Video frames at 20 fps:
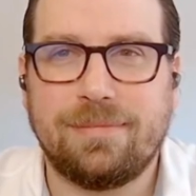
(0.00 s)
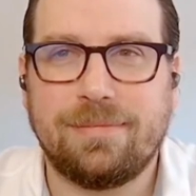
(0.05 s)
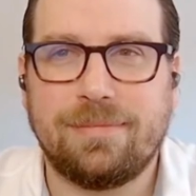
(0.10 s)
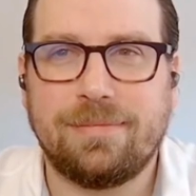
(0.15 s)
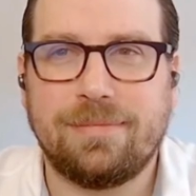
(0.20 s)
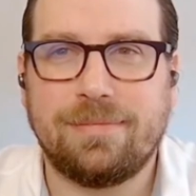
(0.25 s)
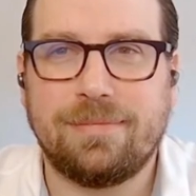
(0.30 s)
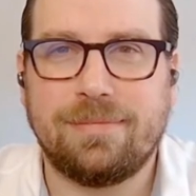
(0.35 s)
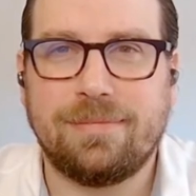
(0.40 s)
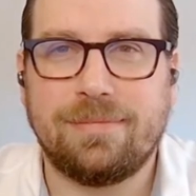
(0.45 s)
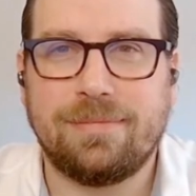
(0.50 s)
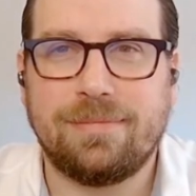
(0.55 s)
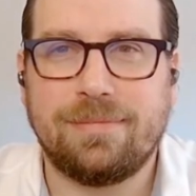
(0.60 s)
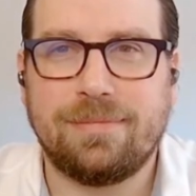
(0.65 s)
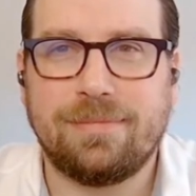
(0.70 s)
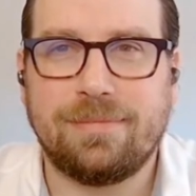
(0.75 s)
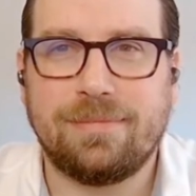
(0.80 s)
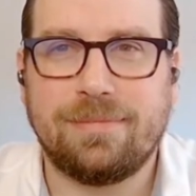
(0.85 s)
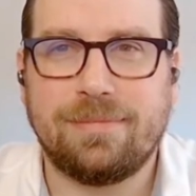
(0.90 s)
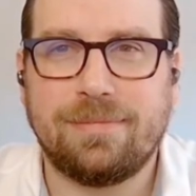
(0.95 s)

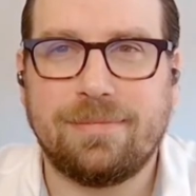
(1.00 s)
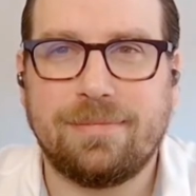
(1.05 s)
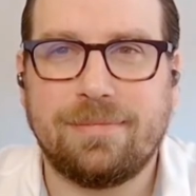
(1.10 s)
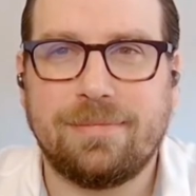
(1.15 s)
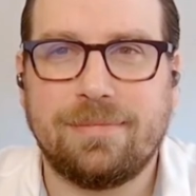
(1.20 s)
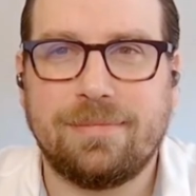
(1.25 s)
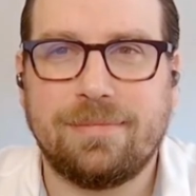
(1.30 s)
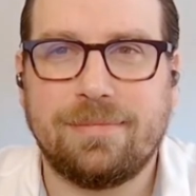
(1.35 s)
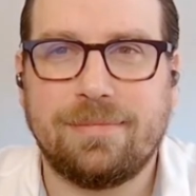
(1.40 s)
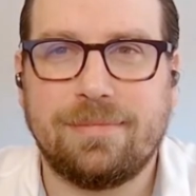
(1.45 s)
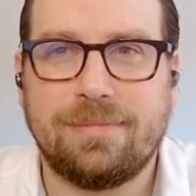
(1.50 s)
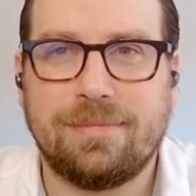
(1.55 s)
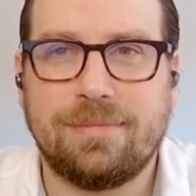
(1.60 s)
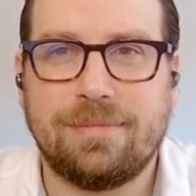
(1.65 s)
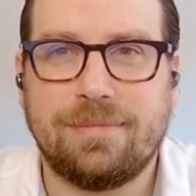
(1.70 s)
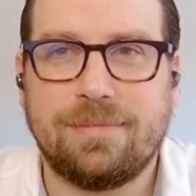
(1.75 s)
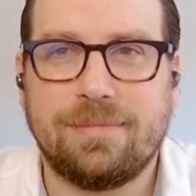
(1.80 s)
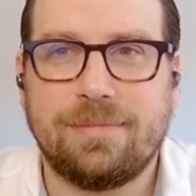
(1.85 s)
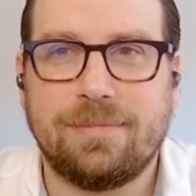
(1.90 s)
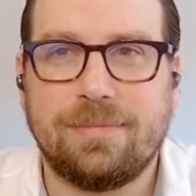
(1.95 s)

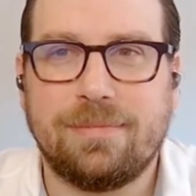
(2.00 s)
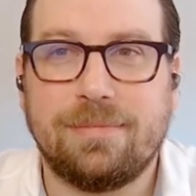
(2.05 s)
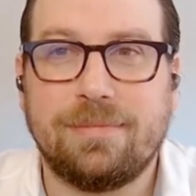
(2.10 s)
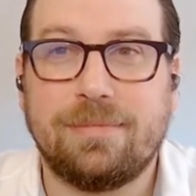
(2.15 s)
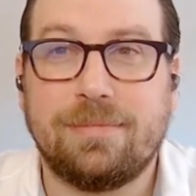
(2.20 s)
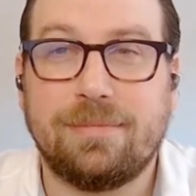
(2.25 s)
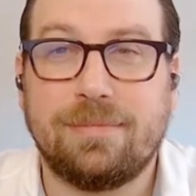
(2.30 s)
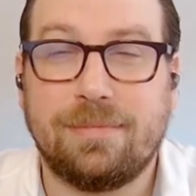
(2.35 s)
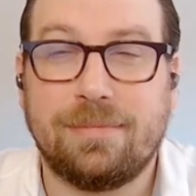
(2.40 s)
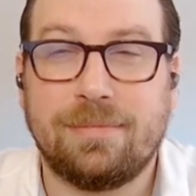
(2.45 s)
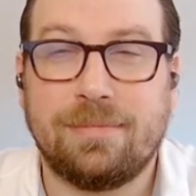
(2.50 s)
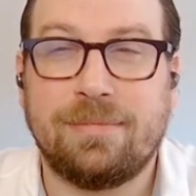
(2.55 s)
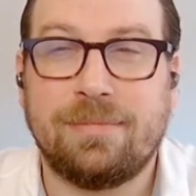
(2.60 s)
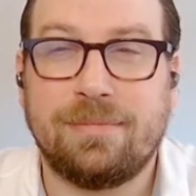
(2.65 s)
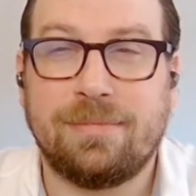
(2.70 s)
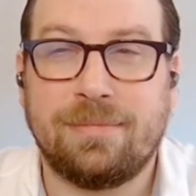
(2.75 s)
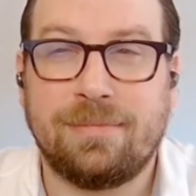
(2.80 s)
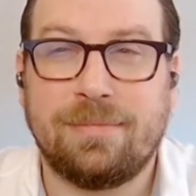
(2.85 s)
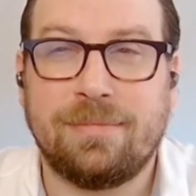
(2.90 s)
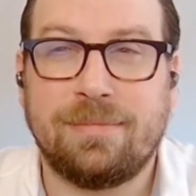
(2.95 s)

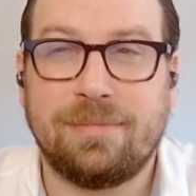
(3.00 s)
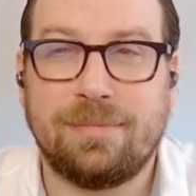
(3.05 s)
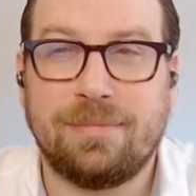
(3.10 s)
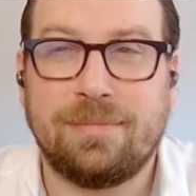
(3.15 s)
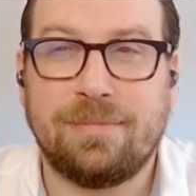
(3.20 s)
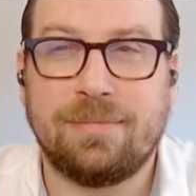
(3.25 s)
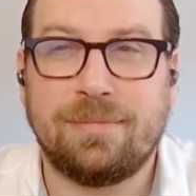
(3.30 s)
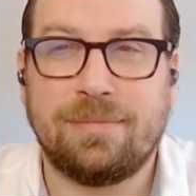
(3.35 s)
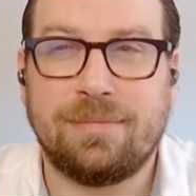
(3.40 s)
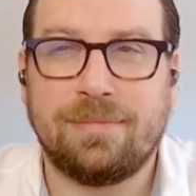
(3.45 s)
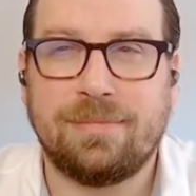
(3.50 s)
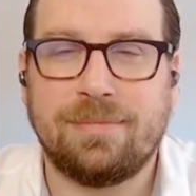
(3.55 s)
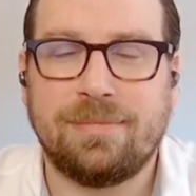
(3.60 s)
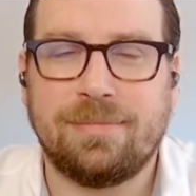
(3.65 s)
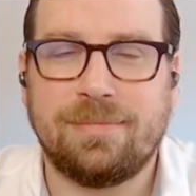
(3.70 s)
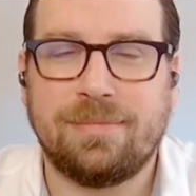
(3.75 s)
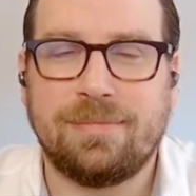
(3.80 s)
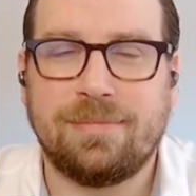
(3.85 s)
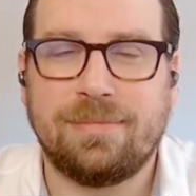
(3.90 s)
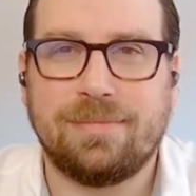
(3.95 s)

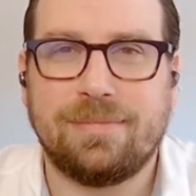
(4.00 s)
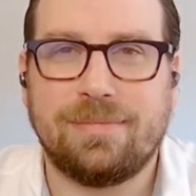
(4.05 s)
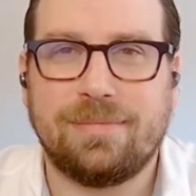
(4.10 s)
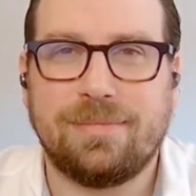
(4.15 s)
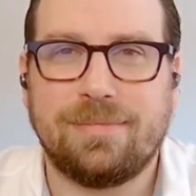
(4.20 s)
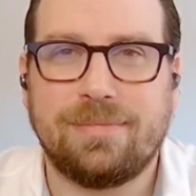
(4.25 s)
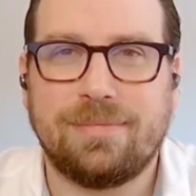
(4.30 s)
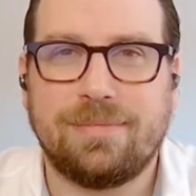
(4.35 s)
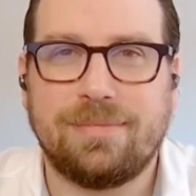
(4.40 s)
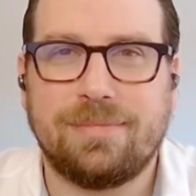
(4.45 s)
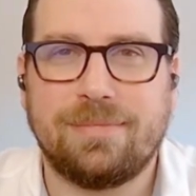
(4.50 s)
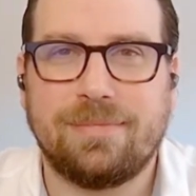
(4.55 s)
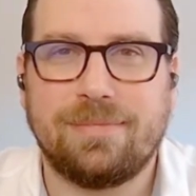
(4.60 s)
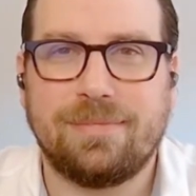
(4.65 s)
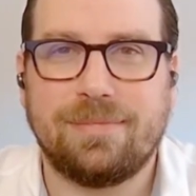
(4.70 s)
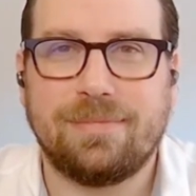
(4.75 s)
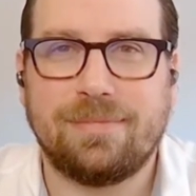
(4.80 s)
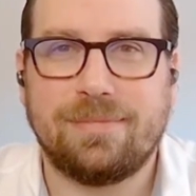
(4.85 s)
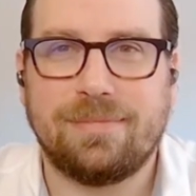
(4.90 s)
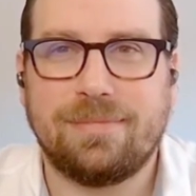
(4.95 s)

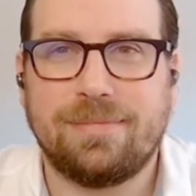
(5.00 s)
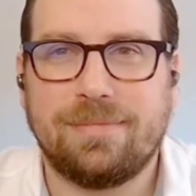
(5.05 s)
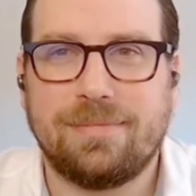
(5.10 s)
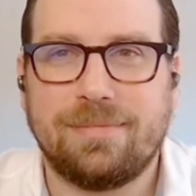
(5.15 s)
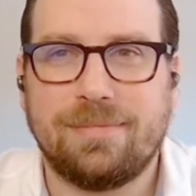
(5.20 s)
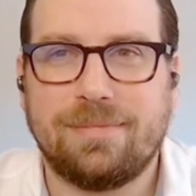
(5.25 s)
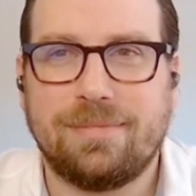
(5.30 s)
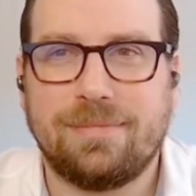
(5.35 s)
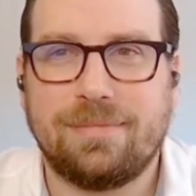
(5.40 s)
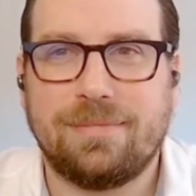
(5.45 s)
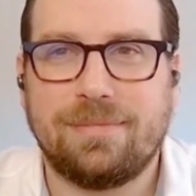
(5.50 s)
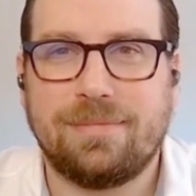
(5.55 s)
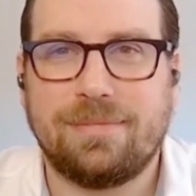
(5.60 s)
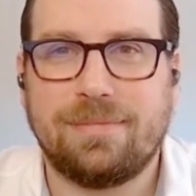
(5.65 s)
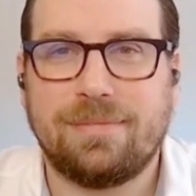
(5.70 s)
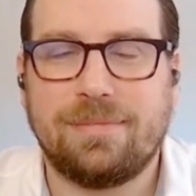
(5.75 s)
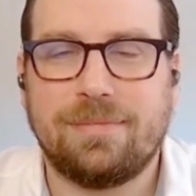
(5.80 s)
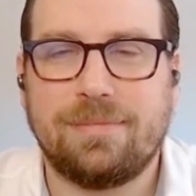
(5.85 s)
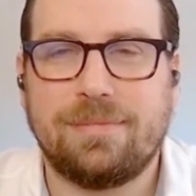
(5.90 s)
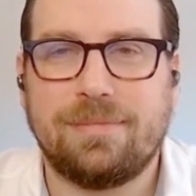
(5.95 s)

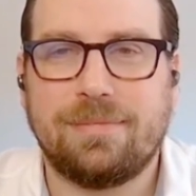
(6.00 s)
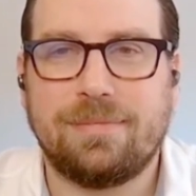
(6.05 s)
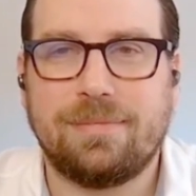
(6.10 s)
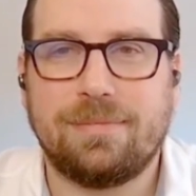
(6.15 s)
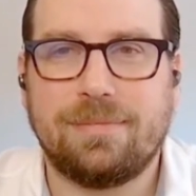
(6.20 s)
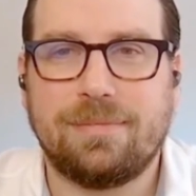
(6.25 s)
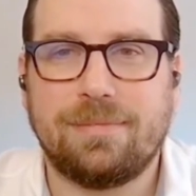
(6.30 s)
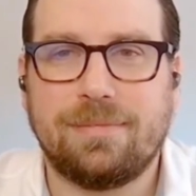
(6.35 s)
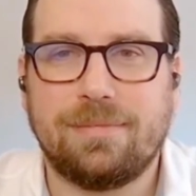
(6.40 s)
No words are spoken by the person on screen.